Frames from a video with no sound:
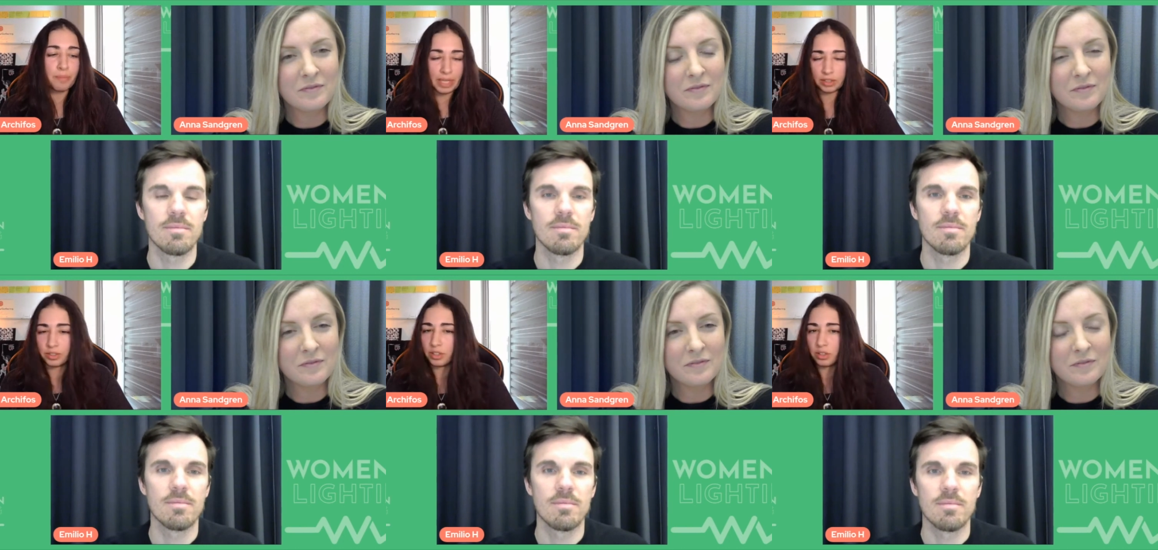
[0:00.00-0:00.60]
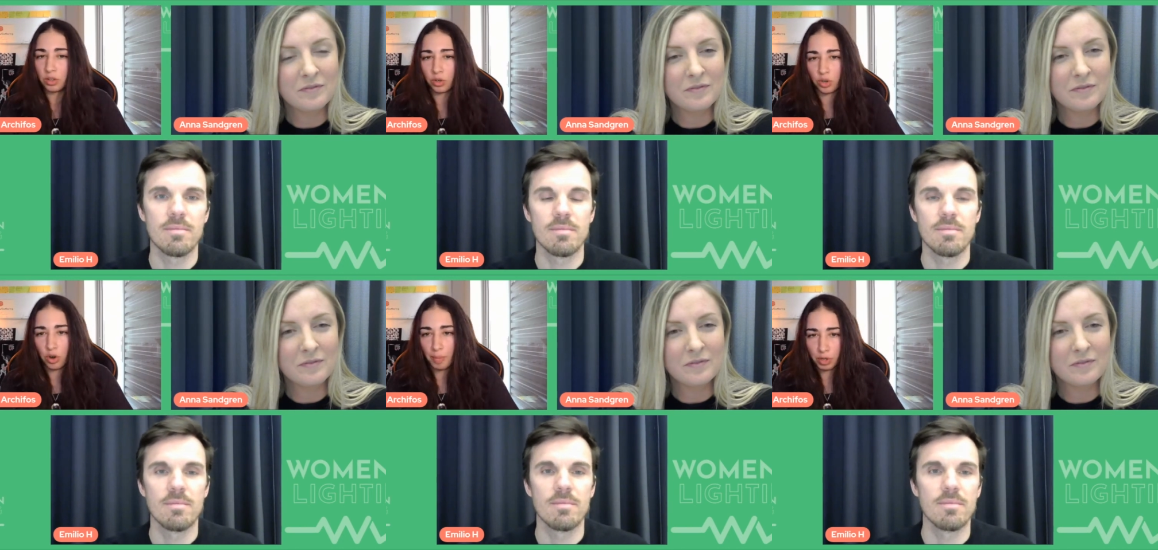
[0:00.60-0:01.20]
Speaker 1: builder,
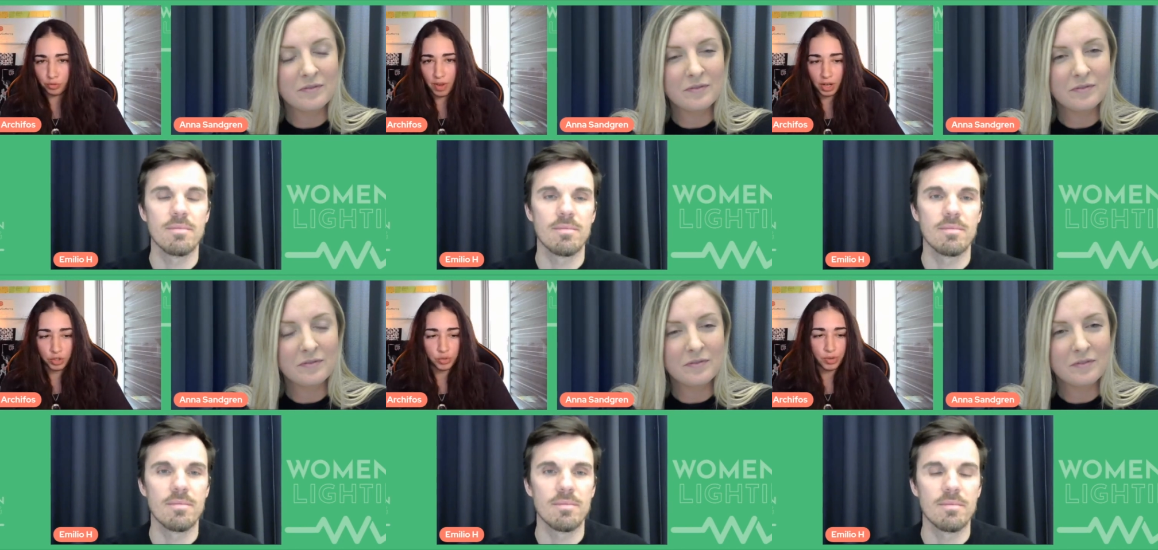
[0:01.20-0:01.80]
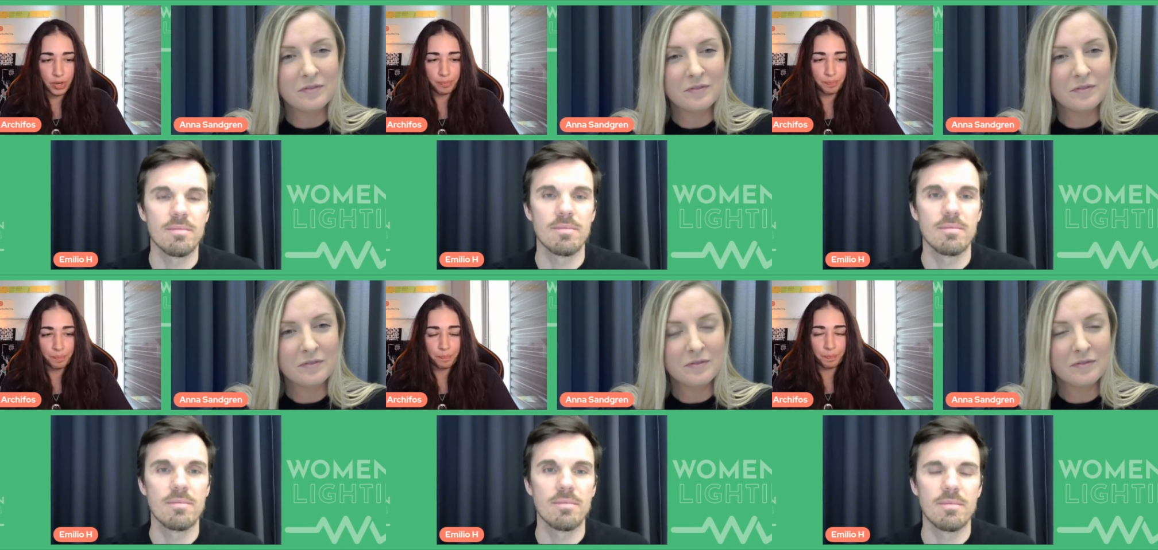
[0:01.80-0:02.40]
or manufacturer?
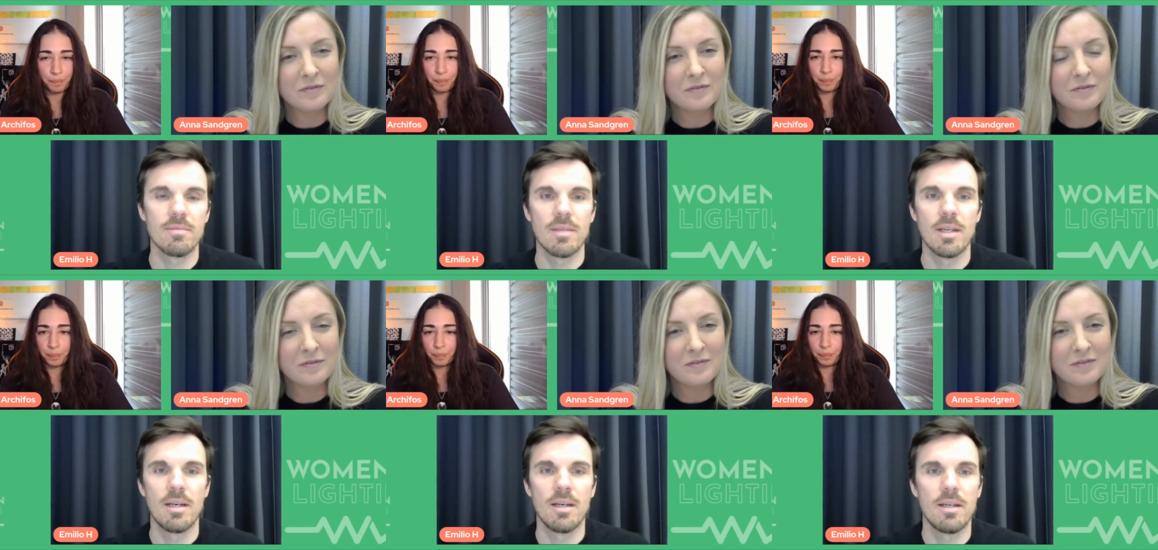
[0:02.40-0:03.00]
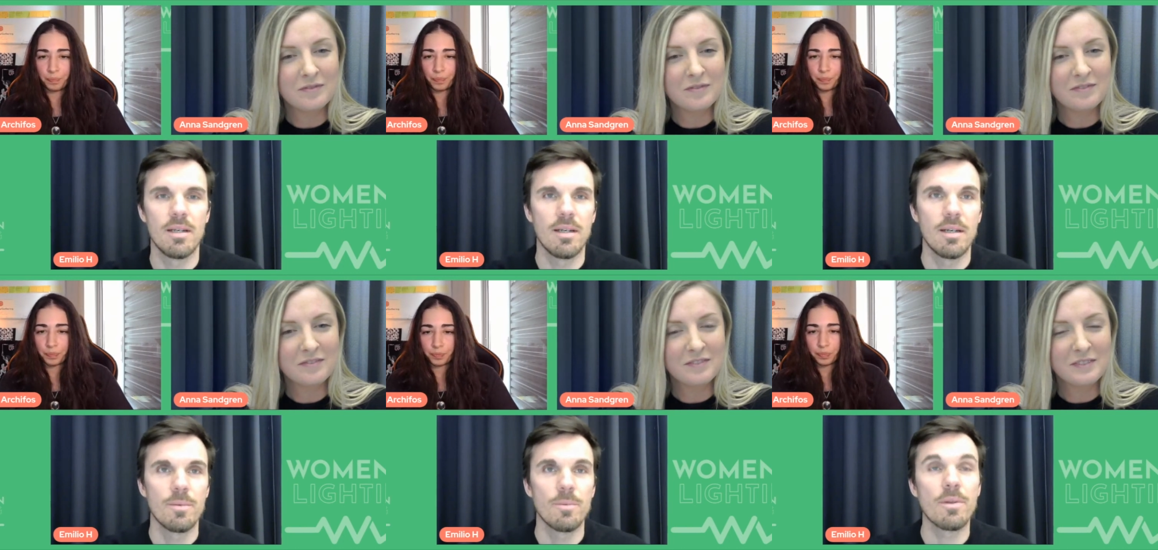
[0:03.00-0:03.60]

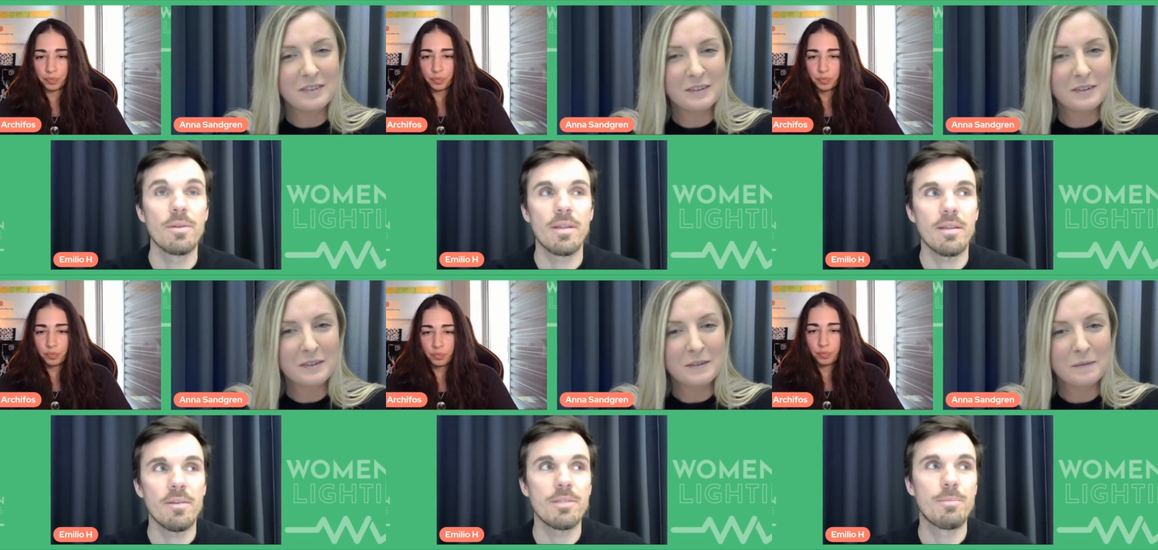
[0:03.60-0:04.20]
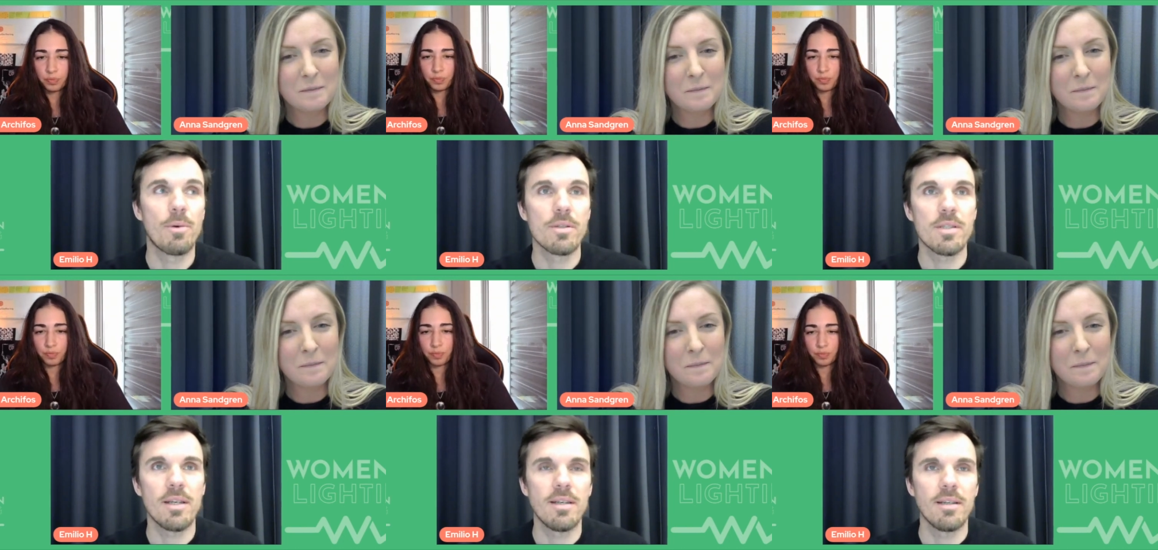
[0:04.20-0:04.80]
Speaker 2: Well, th there is
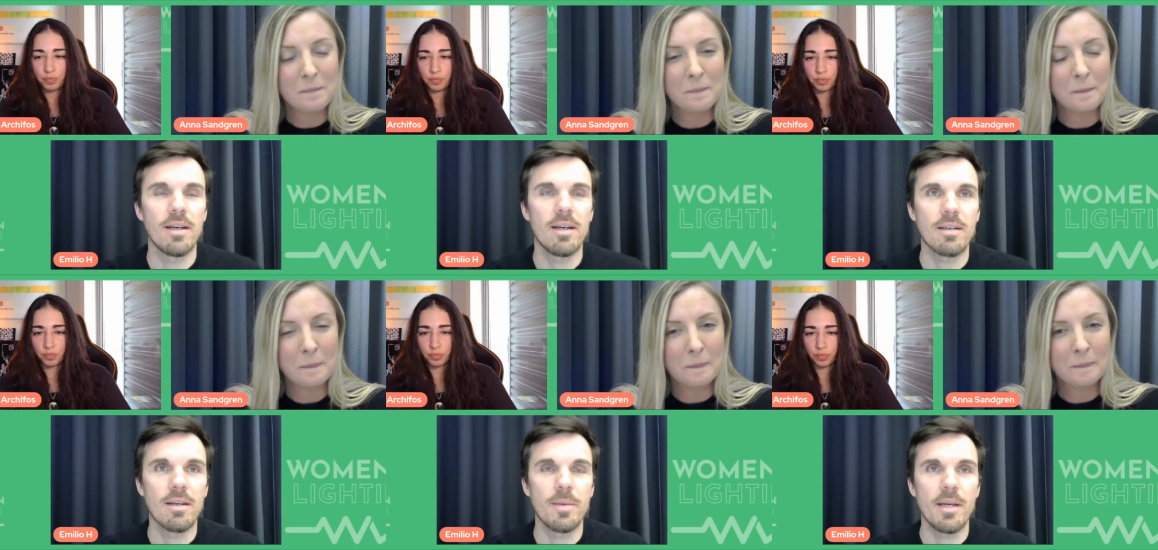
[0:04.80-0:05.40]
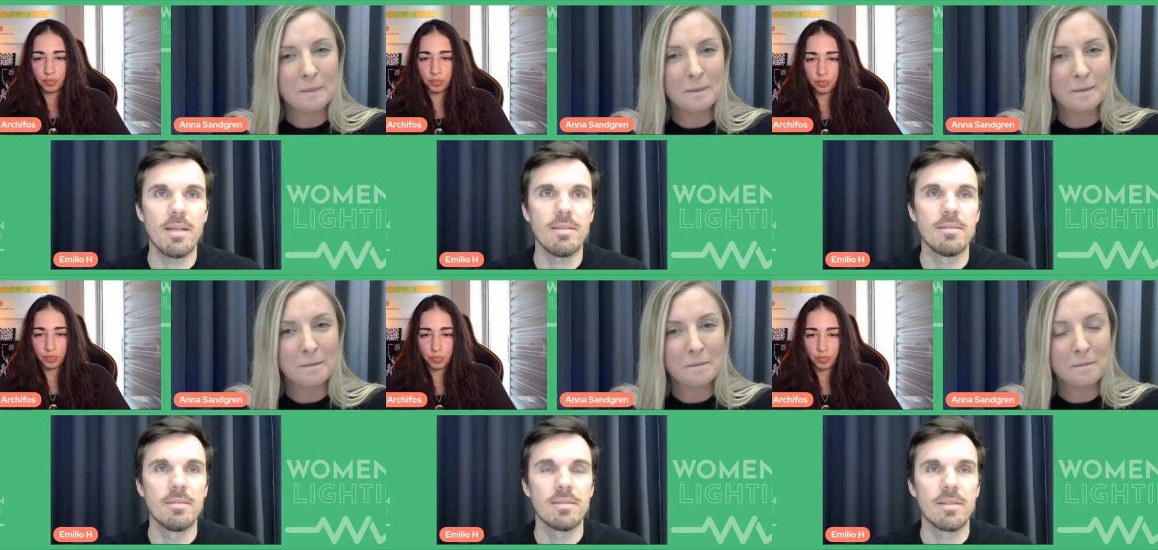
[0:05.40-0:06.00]
policy uh, coming
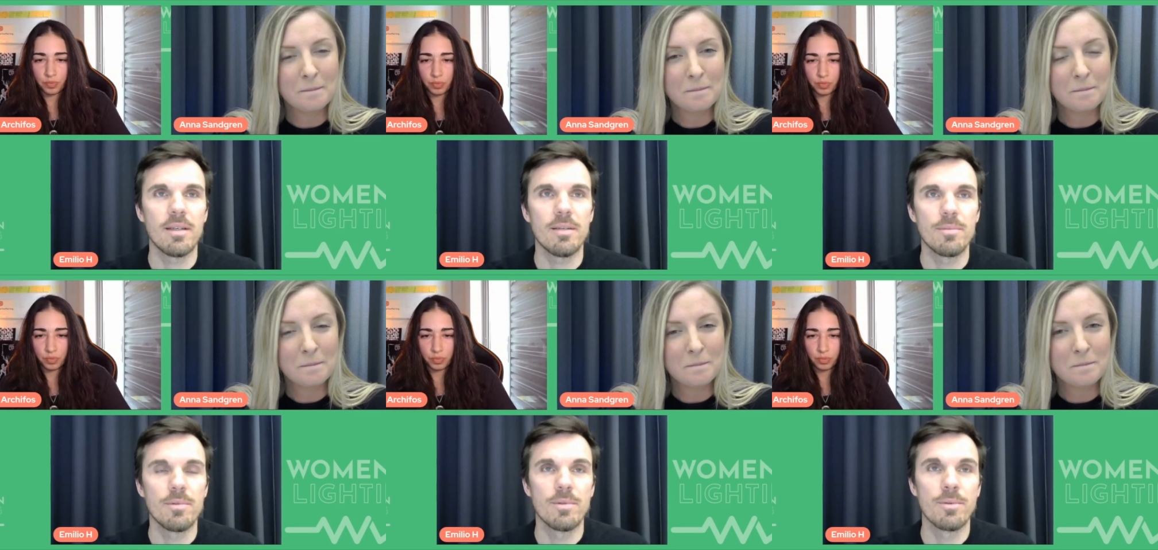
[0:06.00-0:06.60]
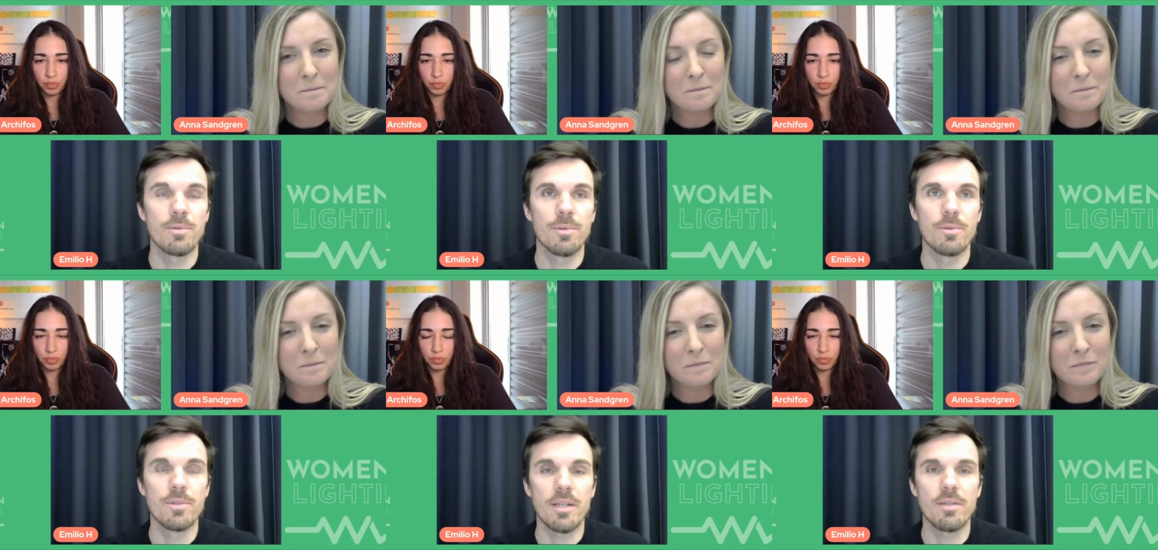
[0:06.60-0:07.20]
in um, sort of
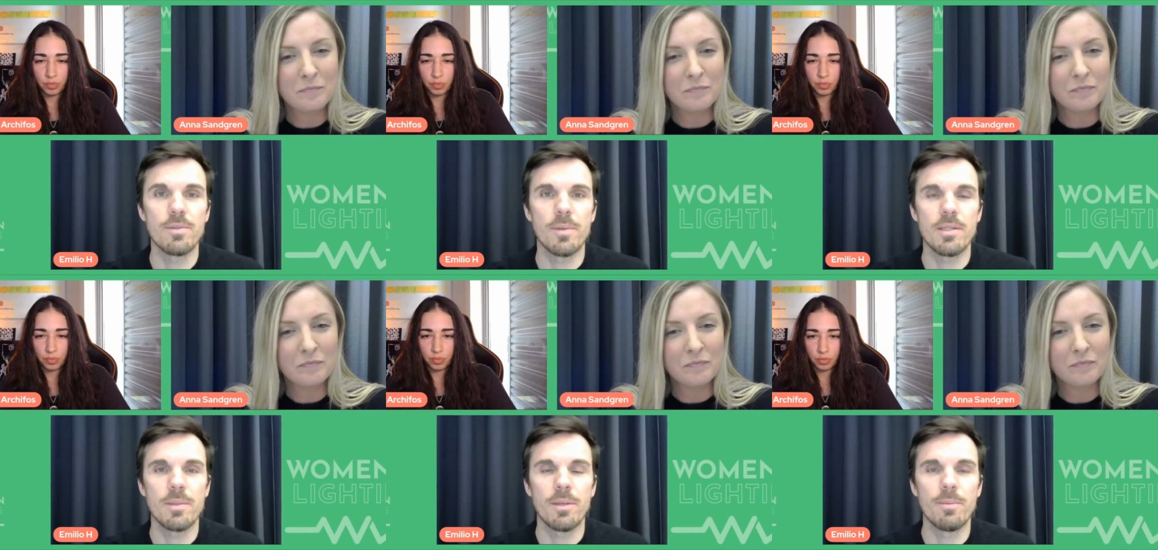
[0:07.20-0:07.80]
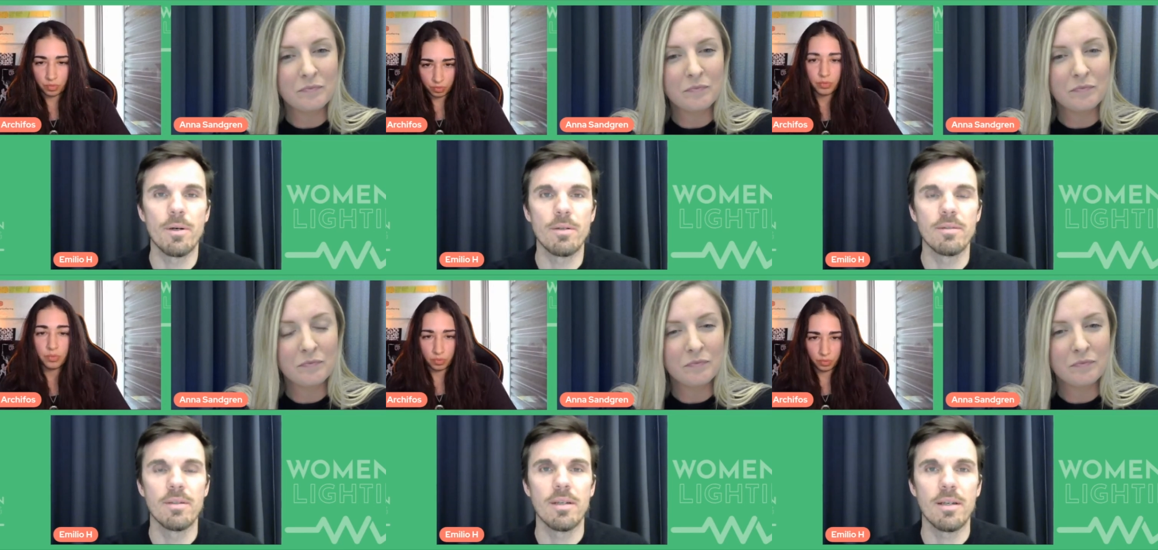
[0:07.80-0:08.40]
towards the end of twenty
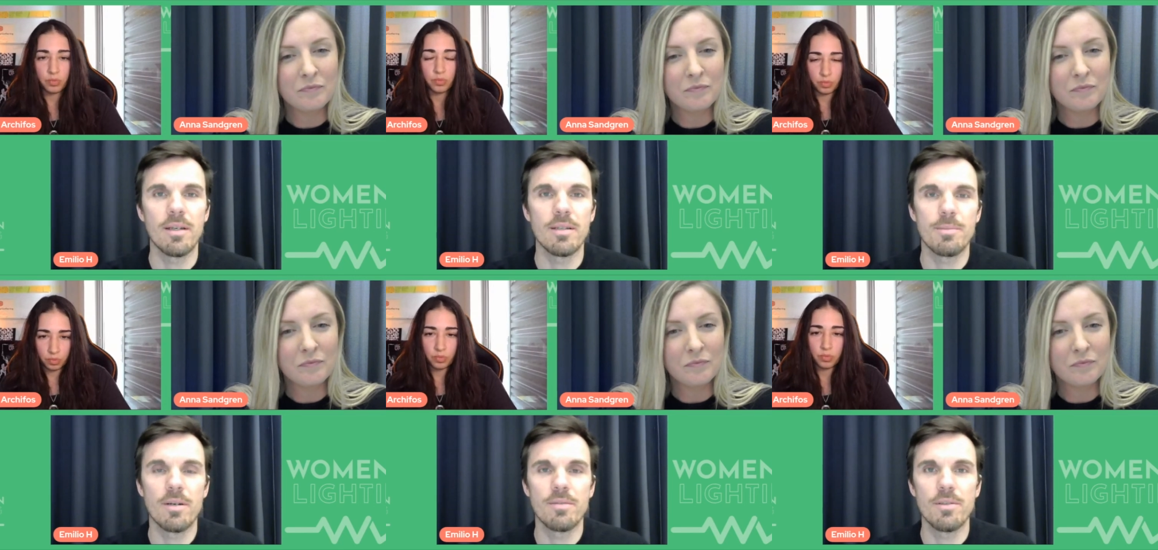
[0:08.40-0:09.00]
twenty-one uh, as part of a